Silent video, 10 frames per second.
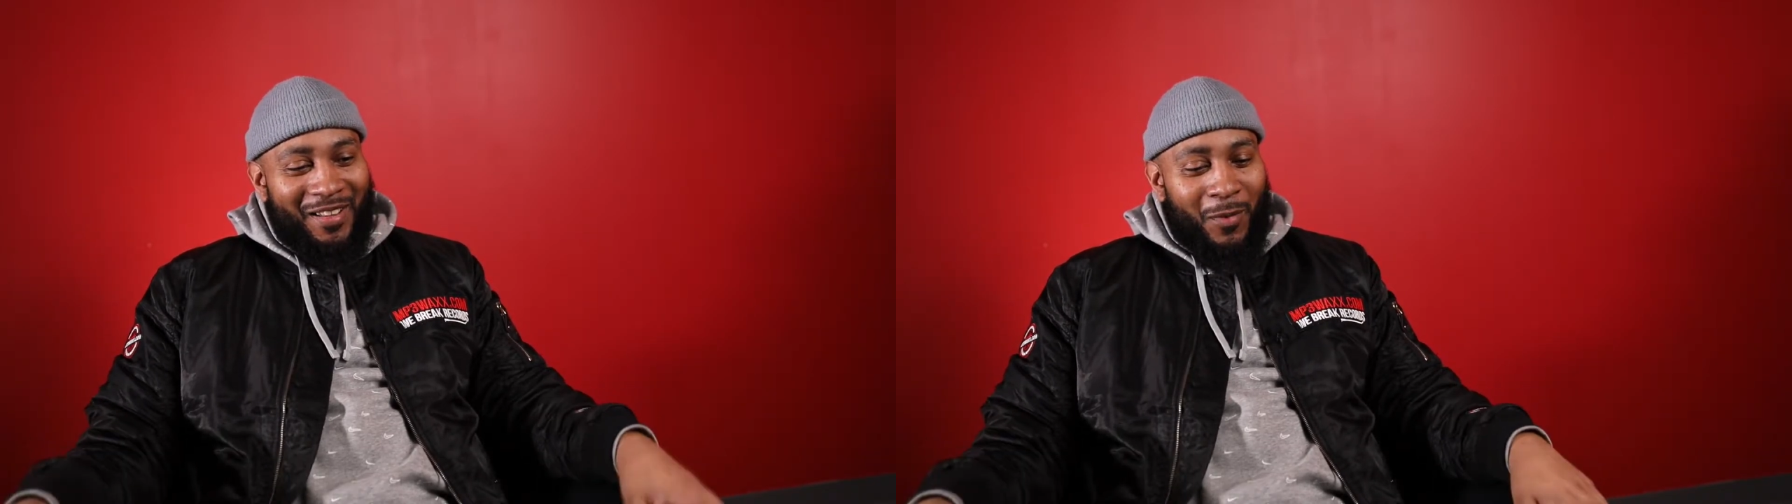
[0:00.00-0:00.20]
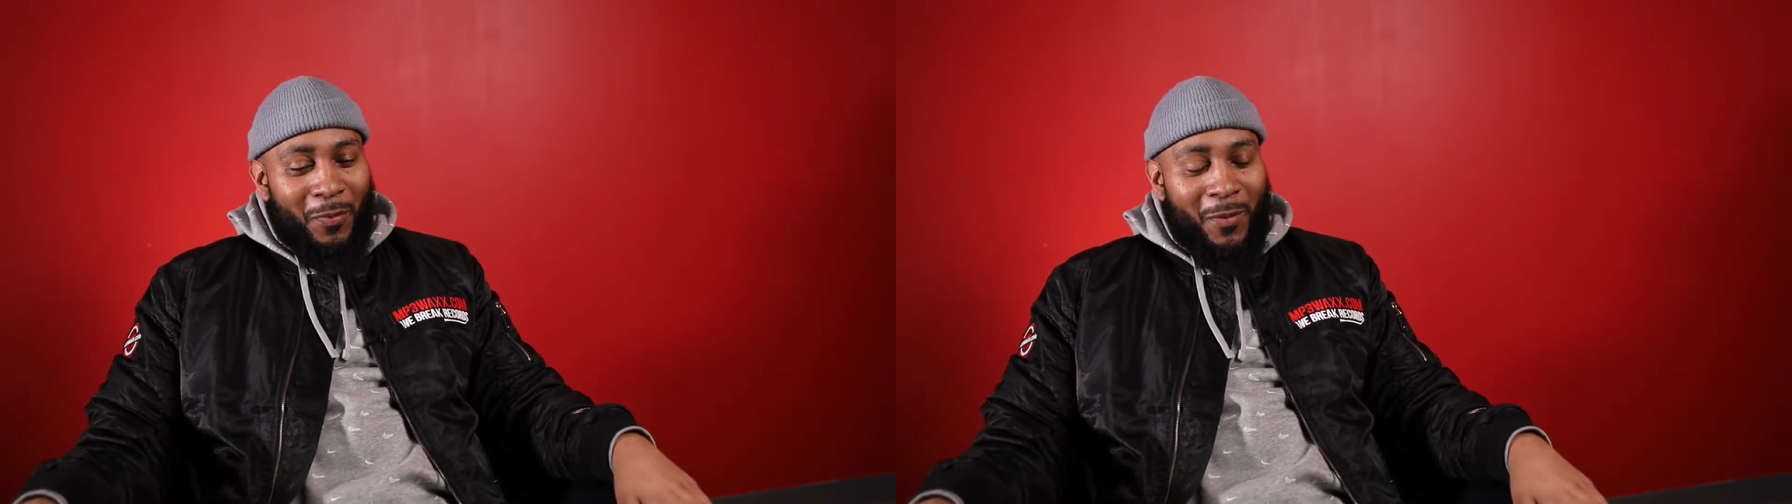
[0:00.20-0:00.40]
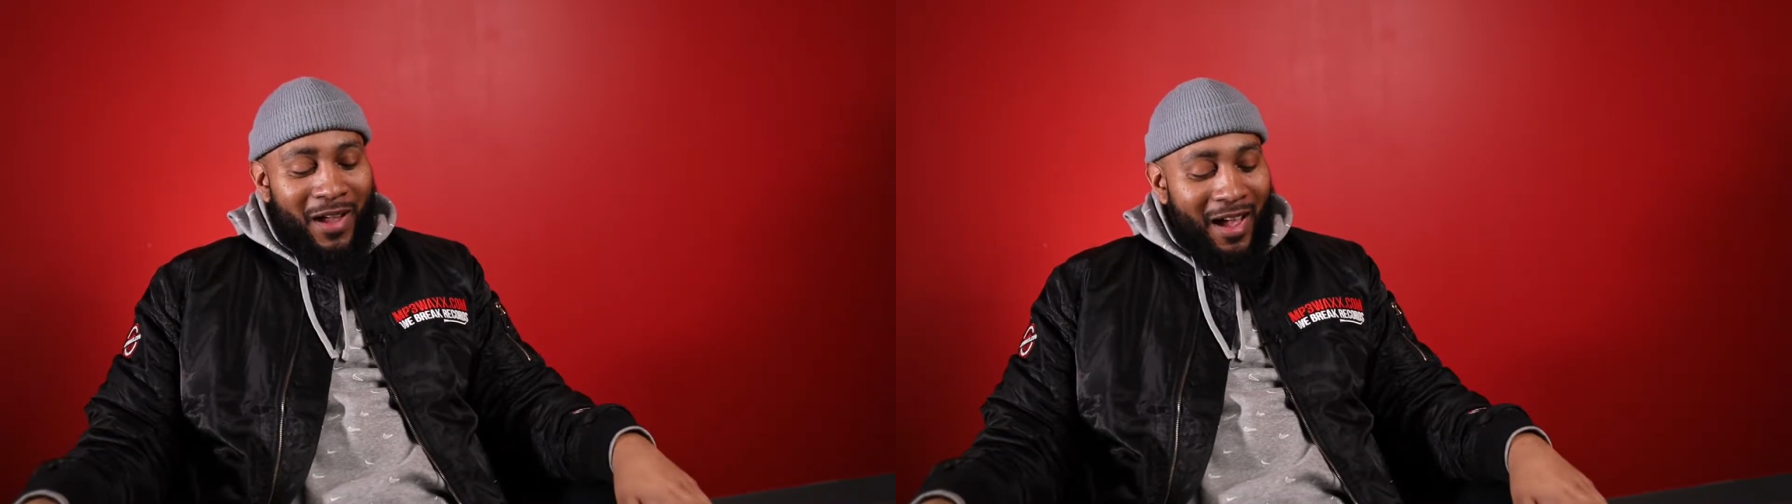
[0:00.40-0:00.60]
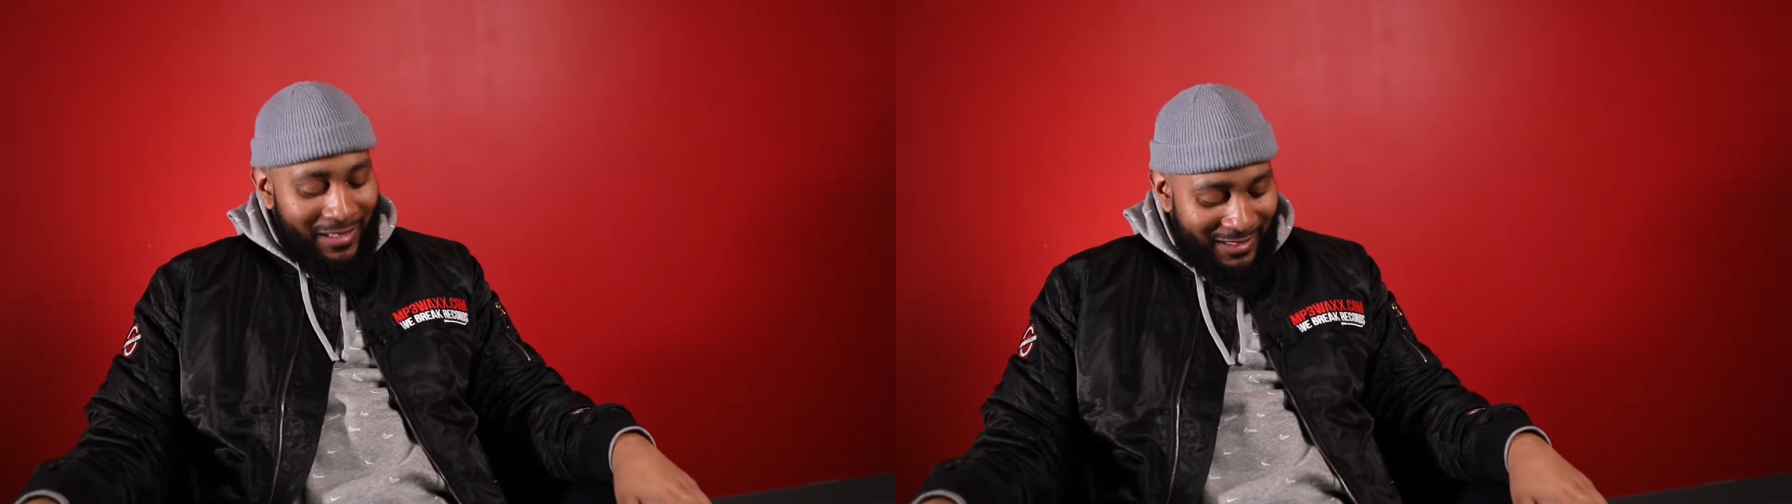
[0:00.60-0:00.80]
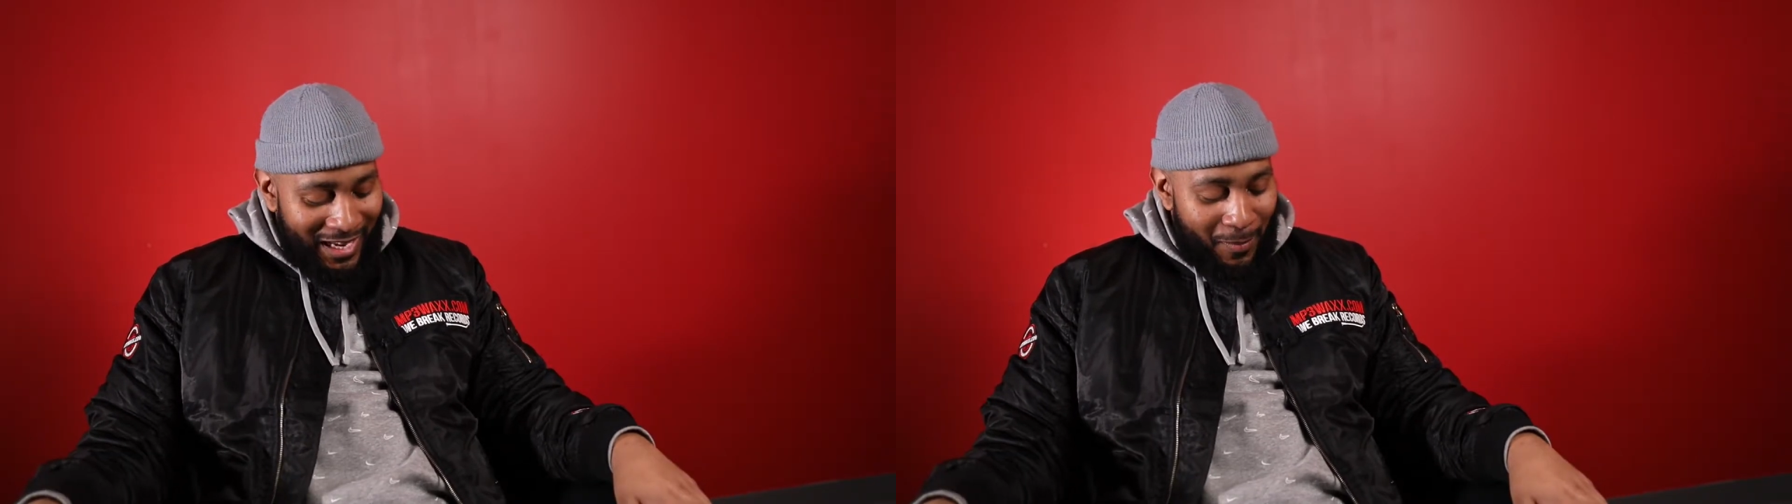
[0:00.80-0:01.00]
what people gotta
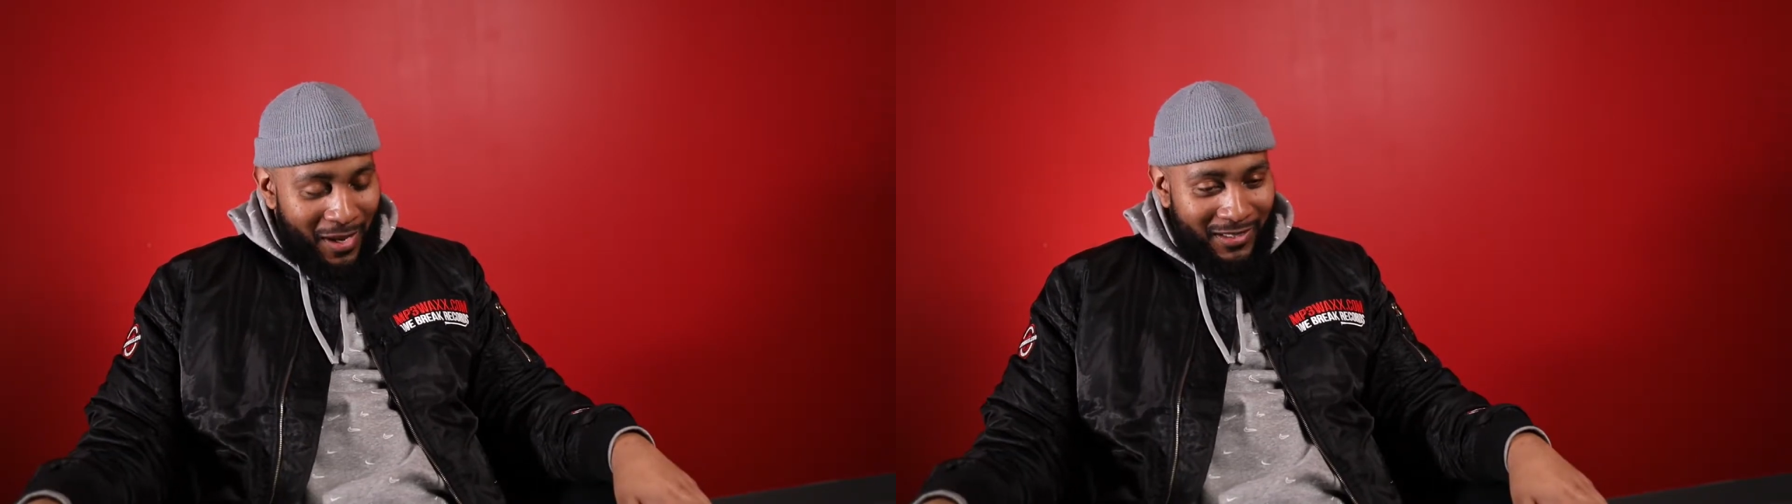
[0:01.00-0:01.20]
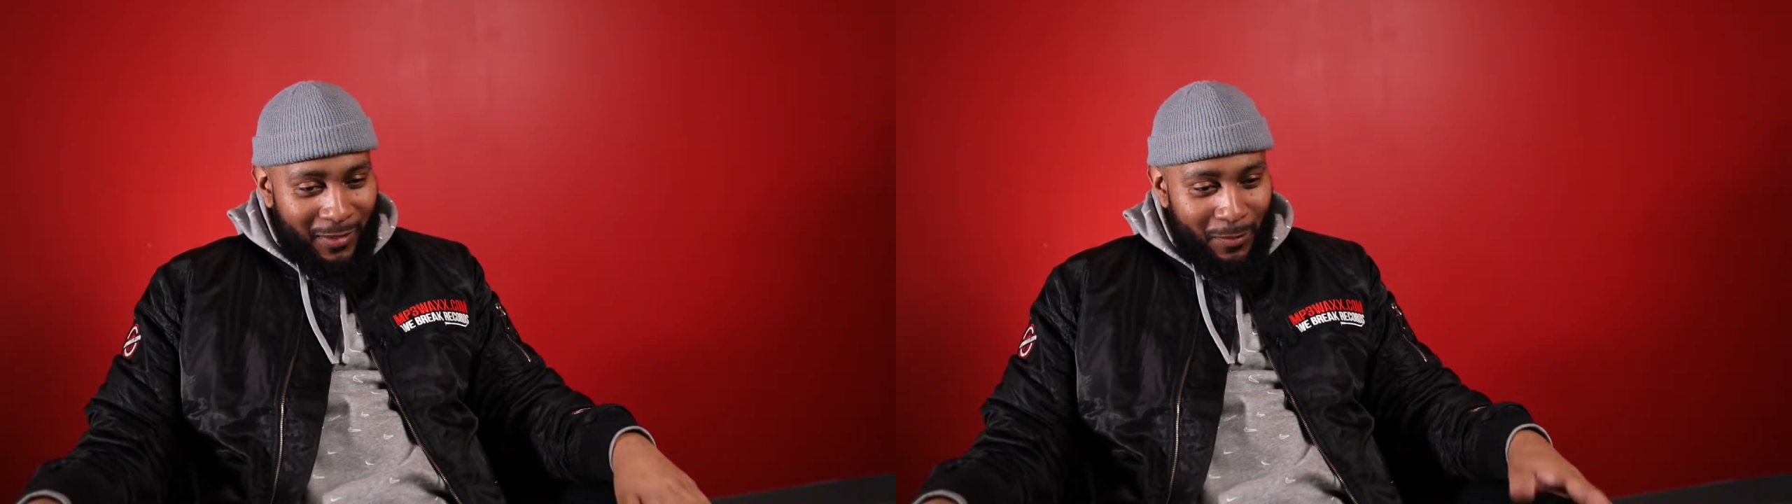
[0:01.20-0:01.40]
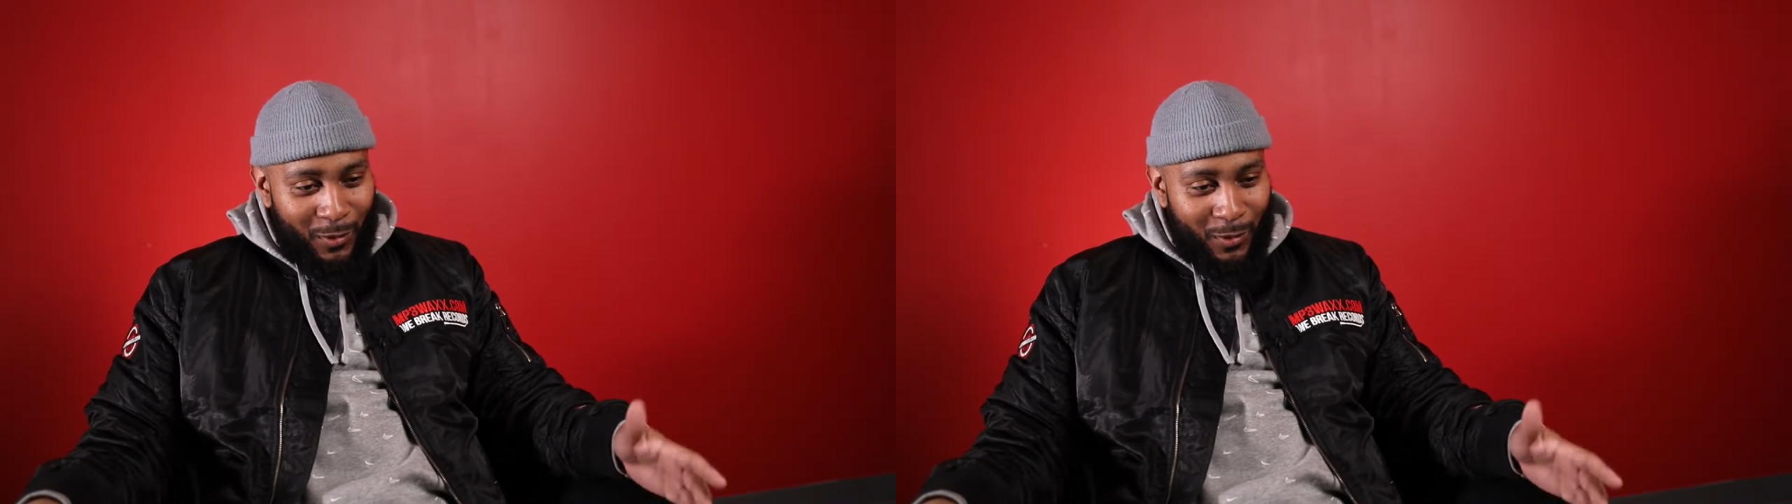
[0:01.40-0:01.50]
understand, man, it's the